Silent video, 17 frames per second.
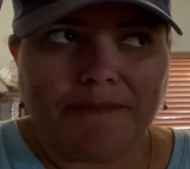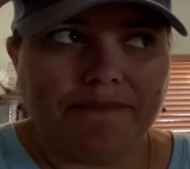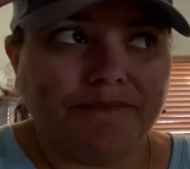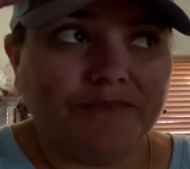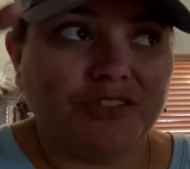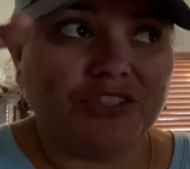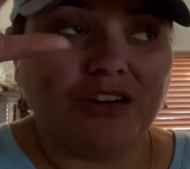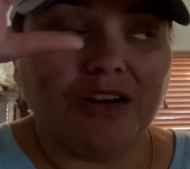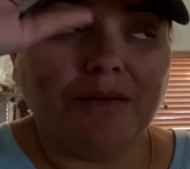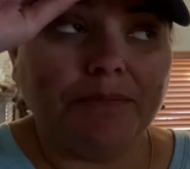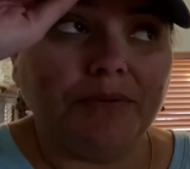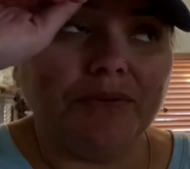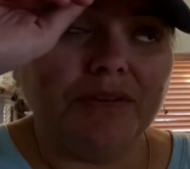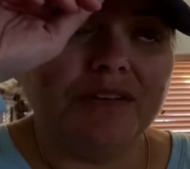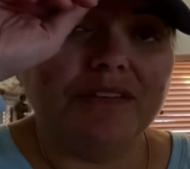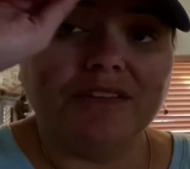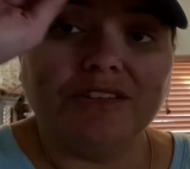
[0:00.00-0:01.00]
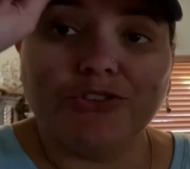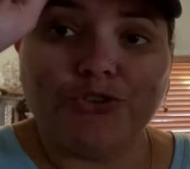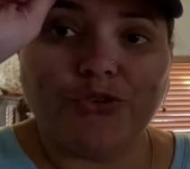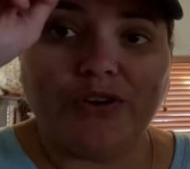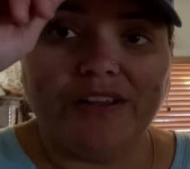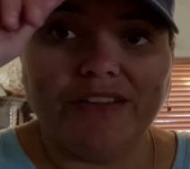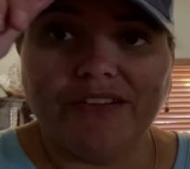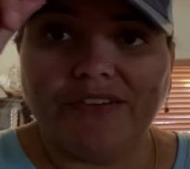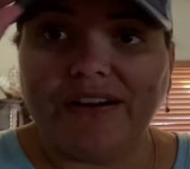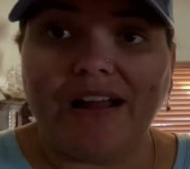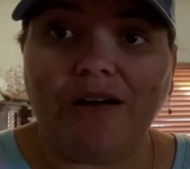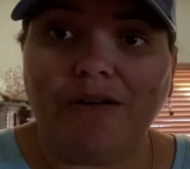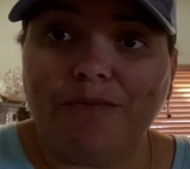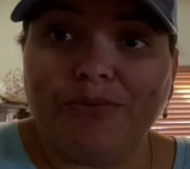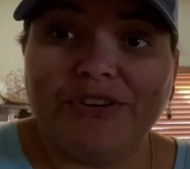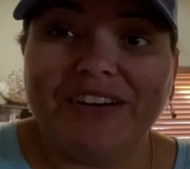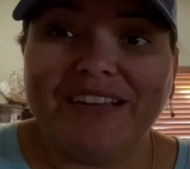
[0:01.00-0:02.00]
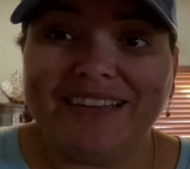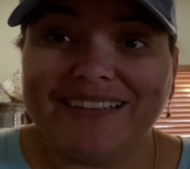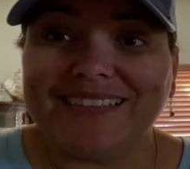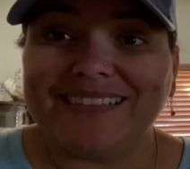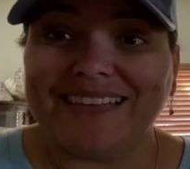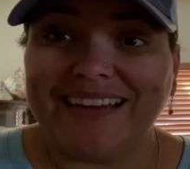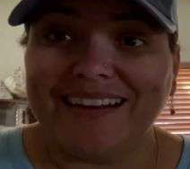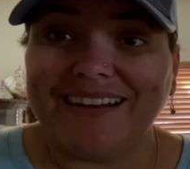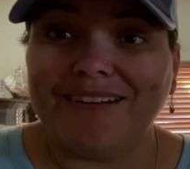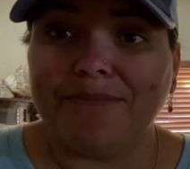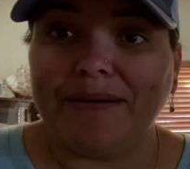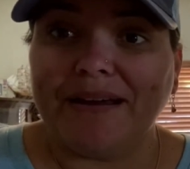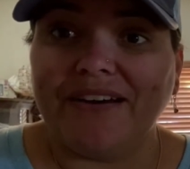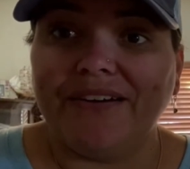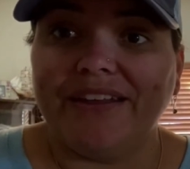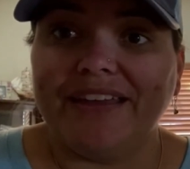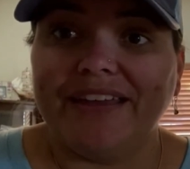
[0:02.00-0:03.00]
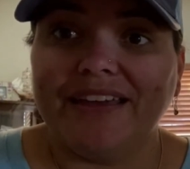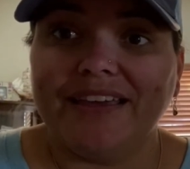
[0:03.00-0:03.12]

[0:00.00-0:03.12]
start building this trailer out. Pretty excited about it.